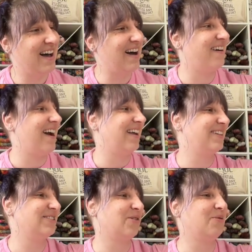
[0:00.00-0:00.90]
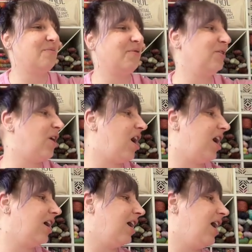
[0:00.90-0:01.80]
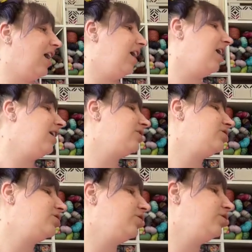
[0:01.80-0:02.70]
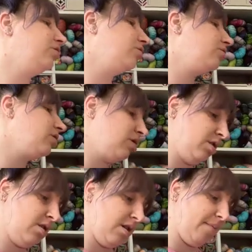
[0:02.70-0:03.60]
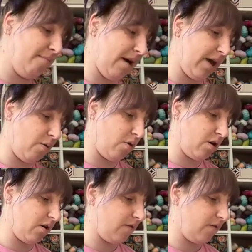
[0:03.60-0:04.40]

All right, so we'll move along to my order